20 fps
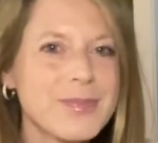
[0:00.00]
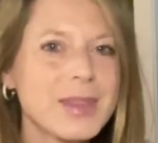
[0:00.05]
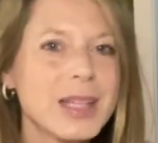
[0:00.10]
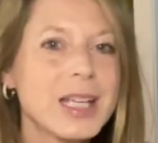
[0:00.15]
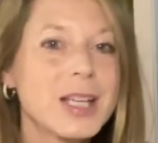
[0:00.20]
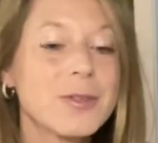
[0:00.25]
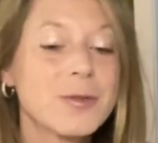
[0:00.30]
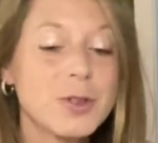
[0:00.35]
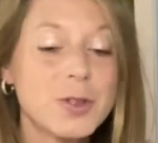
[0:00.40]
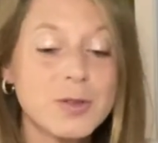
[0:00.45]

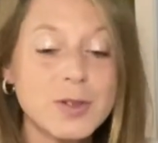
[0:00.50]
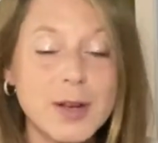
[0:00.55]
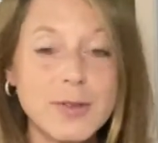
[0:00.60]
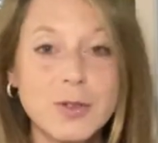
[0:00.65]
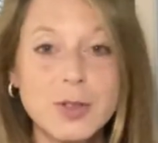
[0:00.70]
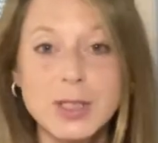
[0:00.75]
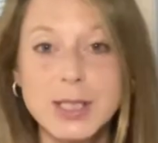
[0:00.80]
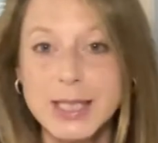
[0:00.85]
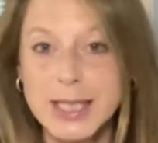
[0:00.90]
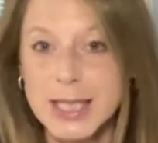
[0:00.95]
If you've
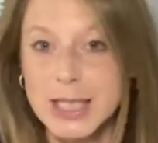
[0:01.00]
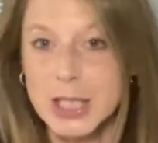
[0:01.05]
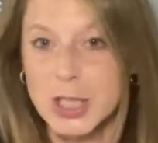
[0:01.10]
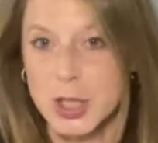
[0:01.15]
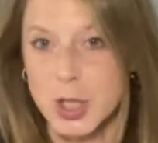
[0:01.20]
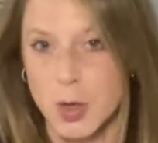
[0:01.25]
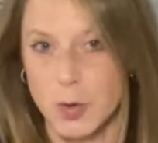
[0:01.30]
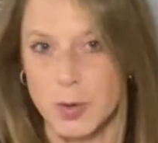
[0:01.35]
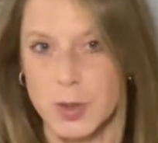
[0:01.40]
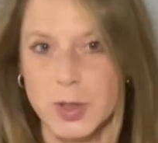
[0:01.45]
never seen a
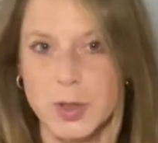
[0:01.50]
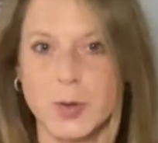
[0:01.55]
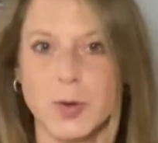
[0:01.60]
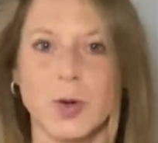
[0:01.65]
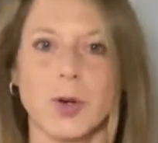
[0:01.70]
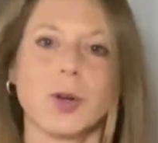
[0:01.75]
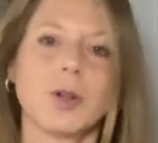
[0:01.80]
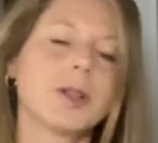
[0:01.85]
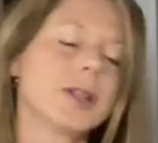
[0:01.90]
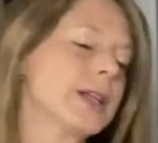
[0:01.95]
Torah
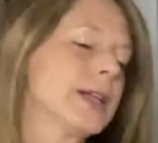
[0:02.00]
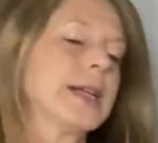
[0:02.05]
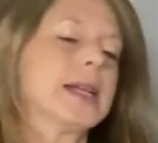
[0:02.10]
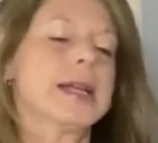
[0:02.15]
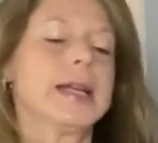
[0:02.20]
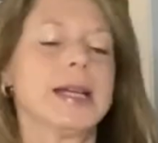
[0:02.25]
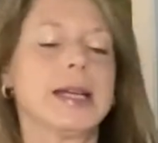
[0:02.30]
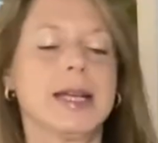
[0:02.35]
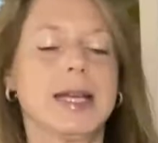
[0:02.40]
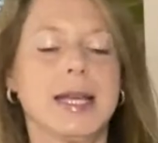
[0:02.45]
scroll,
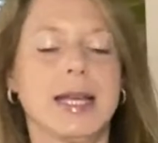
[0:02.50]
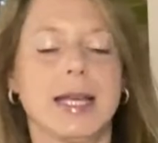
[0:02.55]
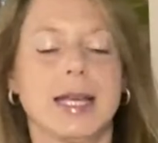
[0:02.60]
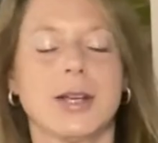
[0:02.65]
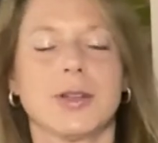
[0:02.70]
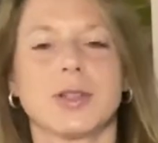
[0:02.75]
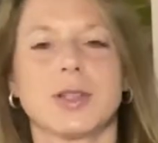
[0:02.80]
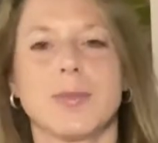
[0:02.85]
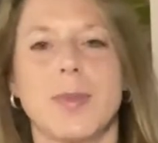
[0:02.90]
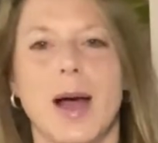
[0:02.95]

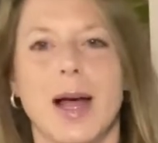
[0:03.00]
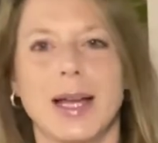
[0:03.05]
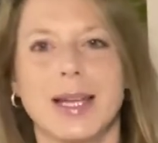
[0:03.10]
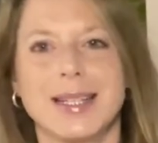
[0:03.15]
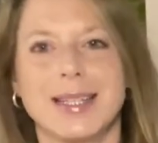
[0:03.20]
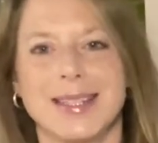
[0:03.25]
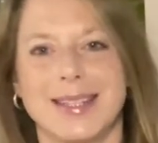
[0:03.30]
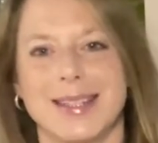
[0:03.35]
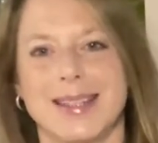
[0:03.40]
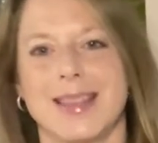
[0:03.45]
here's
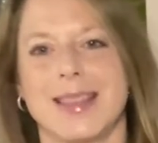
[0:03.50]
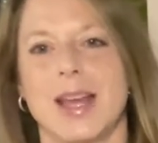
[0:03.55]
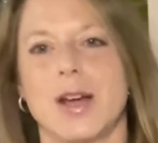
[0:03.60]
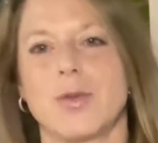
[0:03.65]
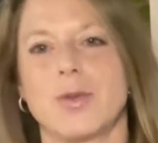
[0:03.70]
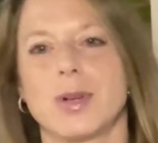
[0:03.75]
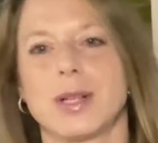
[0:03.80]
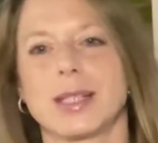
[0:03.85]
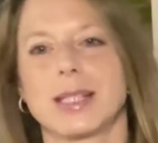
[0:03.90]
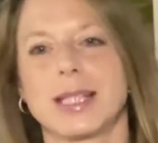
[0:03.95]
mine
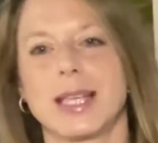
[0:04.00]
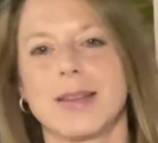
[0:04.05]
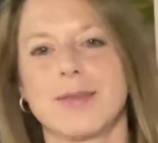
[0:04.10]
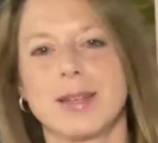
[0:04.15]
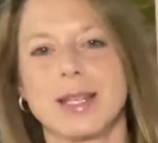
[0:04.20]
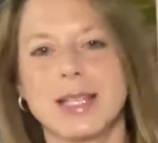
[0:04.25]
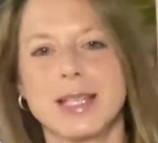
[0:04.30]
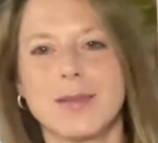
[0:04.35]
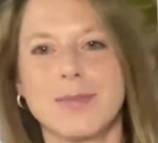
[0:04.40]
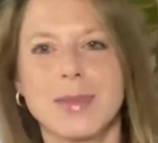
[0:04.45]
that was
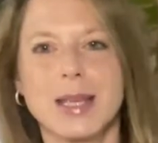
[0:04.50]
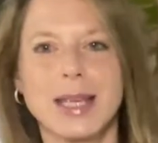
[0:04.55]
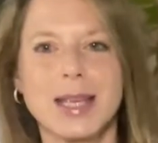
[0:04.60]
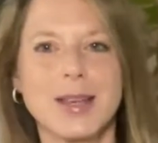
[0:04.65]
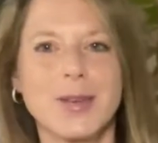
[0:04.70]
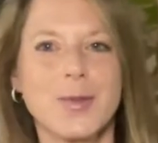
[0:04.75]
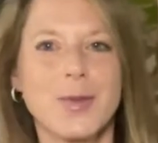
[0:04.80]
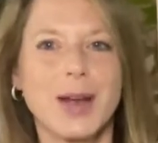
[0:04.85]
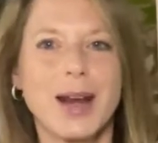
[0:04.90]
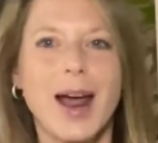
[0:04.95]
given to
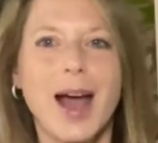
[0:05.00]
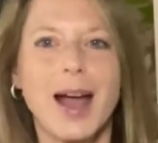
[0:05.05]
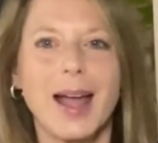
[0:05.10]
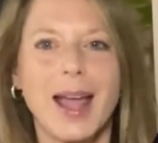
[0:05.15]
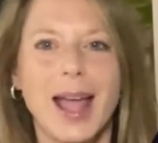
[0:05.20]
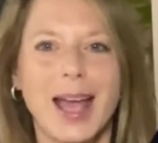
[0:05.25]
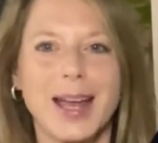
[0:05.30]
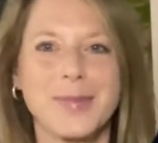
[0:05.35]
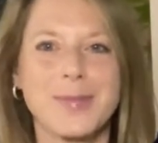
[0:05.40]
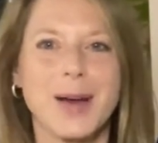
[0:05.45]
me when I
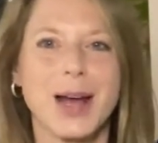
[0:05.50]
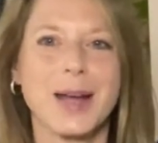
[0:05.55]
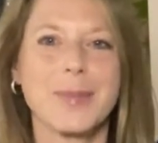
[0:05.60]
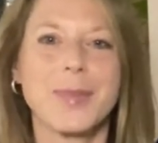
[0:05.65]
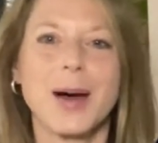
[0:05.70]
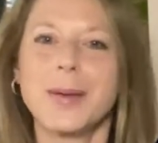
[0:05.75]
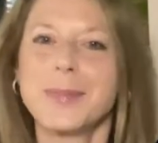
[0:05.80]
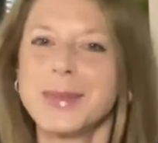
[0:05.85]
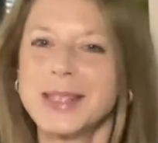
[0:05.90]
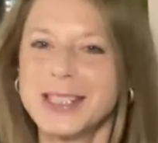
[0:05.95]
had my
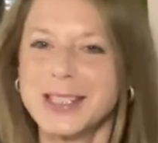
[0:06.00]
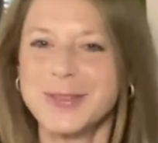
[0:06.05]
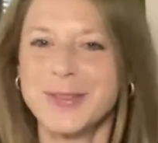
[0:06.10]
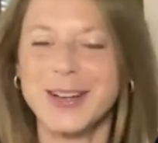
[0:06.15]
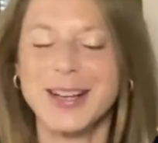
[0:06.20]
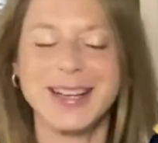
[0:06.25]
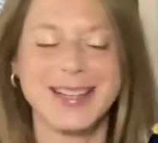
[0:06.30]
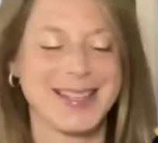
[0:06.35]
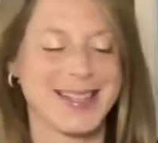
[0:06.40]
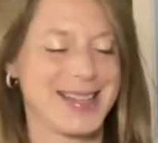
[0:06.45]
bat
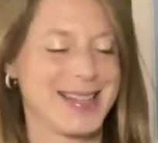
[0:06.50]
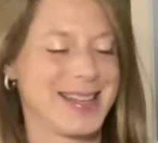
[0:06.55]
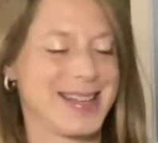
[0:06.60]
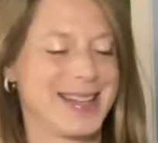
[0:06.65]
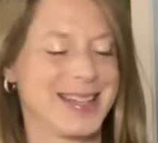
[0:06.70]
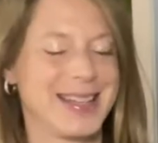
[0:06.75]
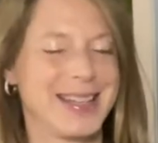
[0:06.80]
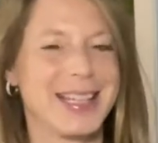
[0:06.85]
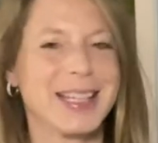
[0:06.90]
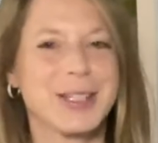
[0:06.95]
mitzvah
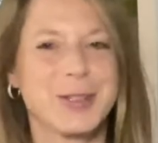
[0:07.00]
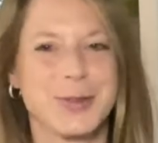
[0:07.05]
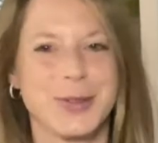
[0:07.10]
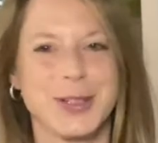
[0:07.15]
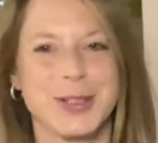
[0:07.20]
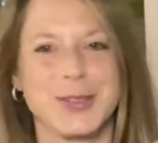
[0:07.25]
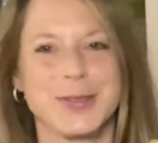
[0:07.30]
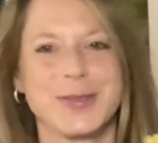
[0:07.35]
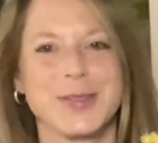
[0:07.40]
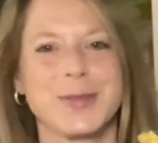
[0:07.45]
in
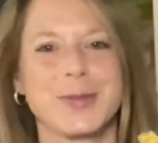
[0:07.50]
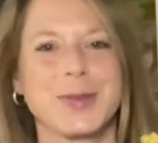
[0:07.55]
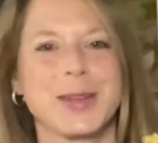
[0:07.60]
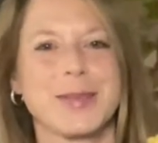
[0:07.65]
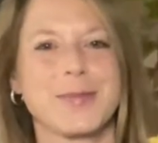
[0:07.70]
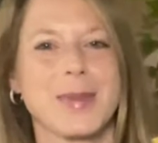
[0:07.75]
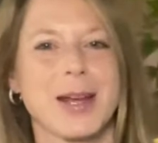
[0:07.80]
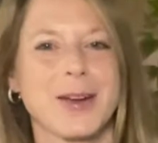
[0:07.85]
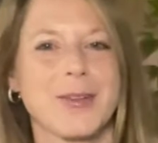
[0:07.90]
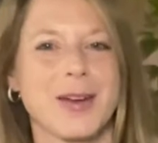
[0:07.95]
Israel
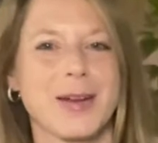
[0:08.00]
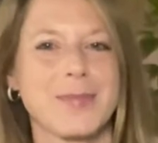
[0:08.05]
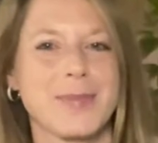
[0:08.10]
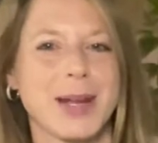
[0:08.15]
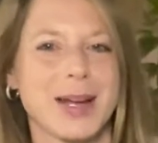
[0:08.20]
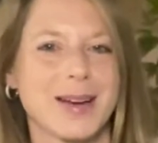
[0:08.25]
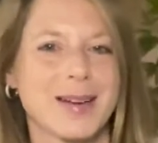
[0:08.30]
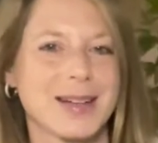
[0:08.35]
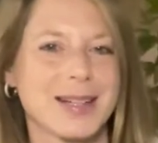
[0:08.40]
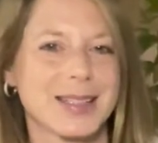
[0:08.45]
with my
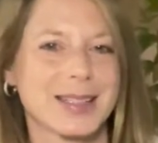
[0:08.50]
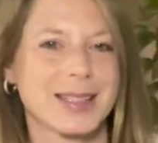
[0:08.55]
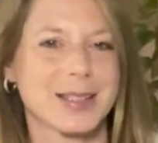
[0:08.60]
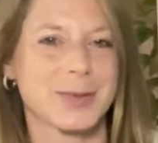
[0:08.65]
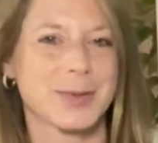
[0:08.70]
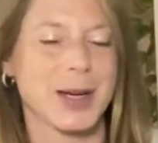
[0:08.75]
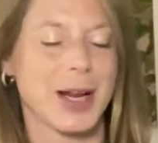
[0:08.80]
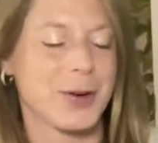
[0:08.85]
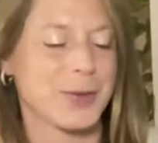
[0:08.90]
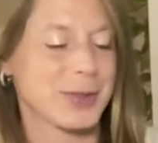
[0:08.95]
grandparents
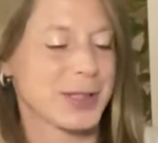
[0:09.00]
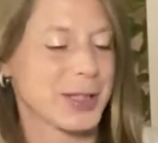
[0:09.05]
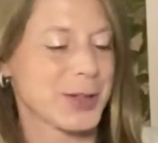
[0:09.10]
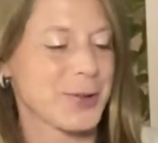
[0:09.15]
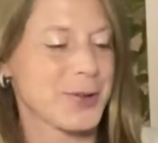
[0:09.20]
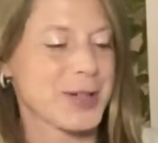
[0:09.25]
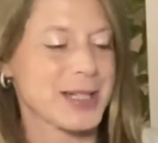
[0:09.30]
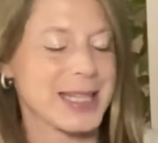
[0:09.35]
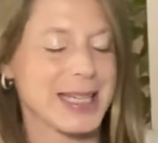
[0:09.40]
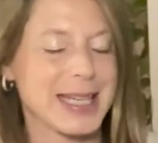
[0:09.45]
when I was
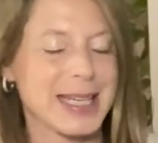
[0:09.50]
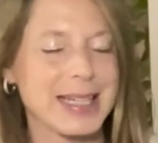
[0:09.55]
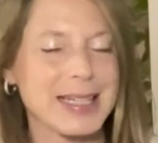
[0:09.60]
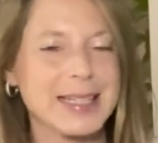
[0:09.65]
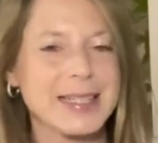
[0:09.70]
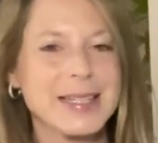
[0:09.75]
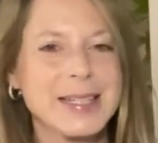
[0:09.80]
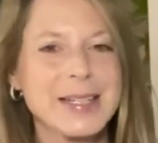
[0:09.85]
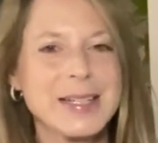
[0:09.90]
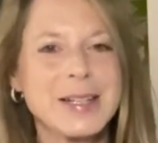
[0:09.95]

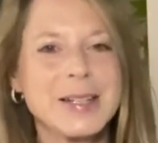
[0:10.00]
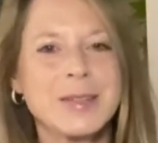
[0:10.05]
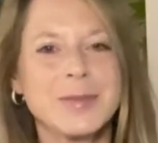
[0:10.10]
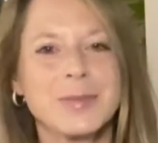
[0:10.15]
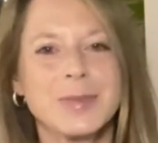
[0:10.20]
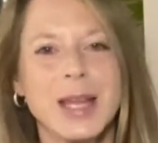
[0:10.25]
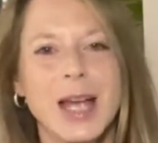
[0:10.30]
13.